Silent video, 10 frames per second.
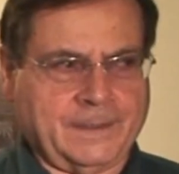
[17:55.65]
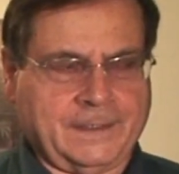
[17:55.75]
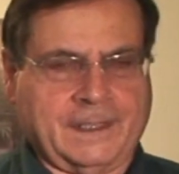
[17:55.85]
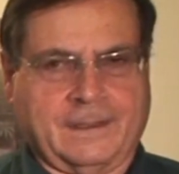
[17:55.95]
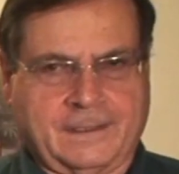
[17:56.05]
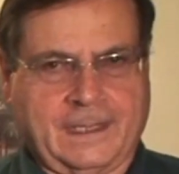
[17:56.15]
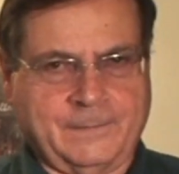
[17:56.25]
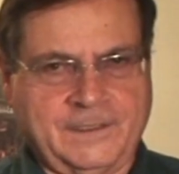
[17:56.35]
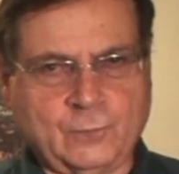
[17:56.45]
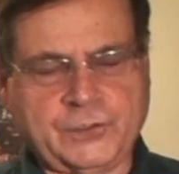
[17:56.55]
Yeah, I
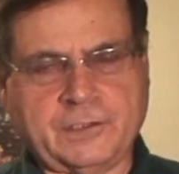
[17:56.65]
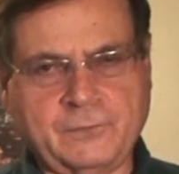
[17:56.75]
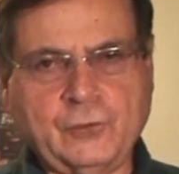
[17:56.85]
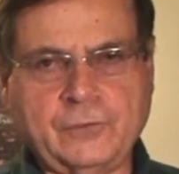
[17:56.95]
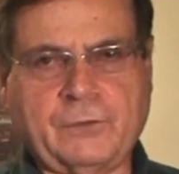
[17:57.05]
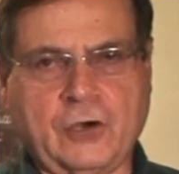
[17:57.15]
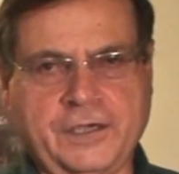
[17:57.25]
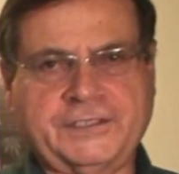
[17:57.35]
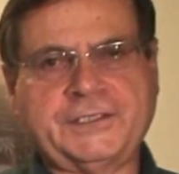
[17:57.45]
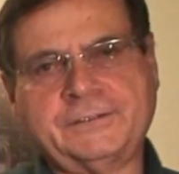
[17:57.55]
mean, with computer
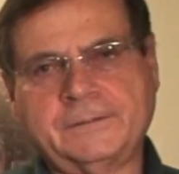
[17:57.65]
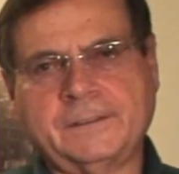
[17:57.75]
parts